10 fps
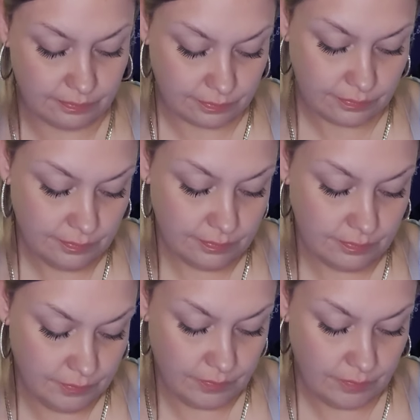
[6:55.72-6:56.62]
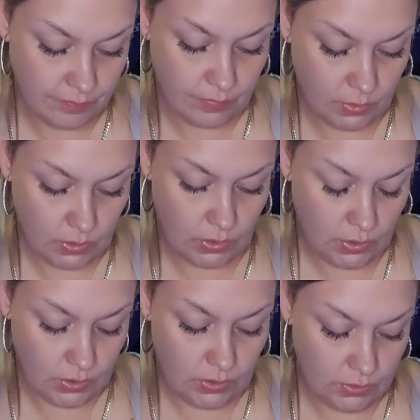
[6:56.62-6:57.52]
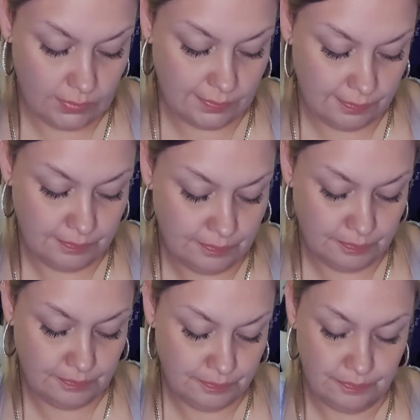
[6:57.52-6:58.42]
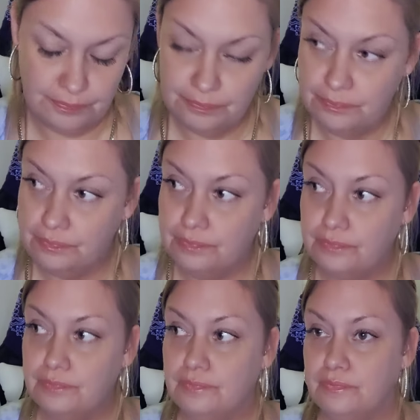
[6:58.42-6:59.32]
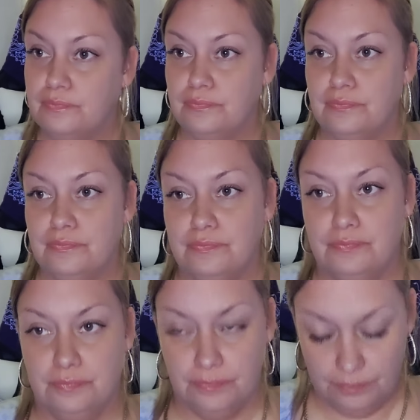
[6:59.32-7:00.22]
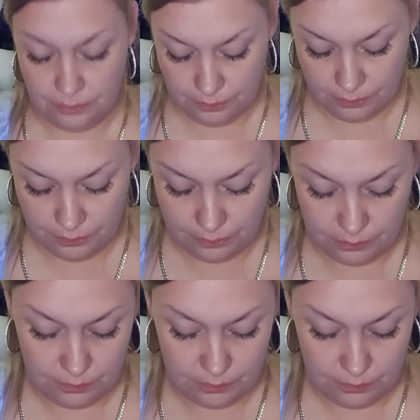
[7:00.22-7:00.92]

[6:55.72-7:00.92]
[no speech]